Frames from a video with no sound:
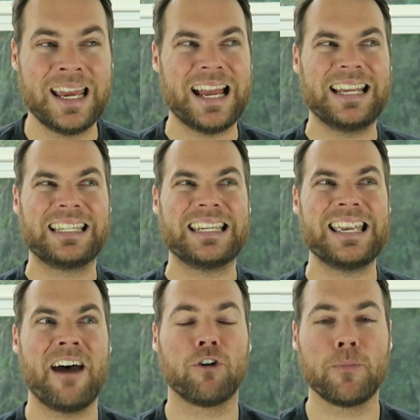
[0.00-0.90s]
It has
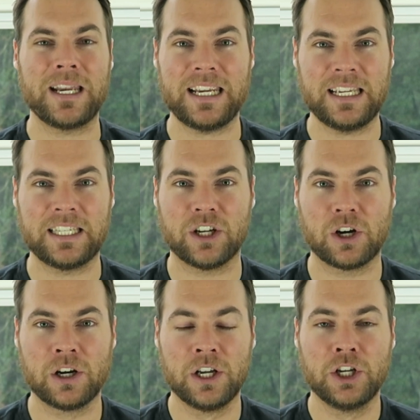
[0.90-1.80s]
never been
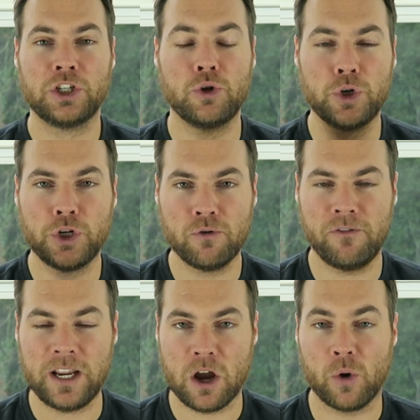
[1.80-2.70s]
easier to shoot
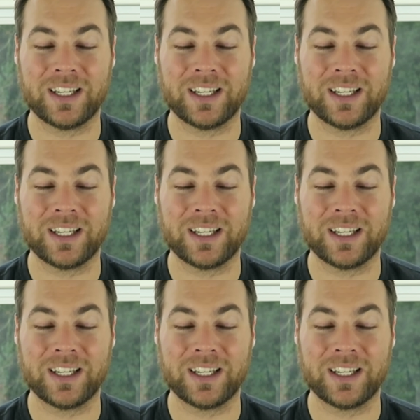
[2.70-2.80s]
video.